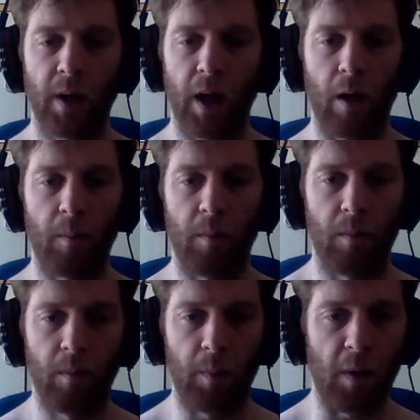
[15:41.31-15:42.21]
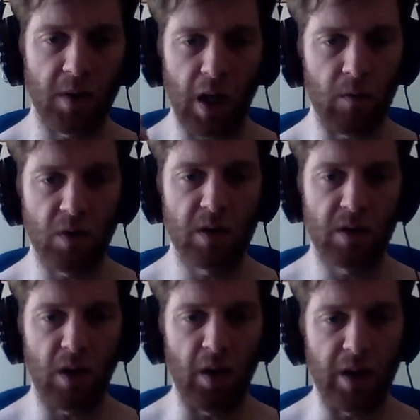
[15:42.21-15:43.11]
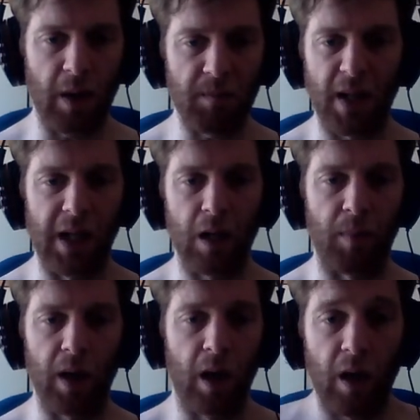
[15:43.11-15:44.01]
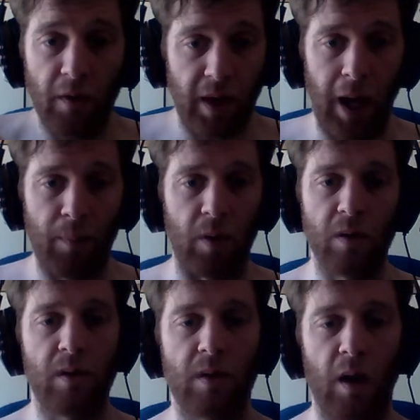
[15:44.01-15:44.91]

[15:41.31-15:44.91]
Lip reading: My brother's levels only dipped a little bit, and nothing happened.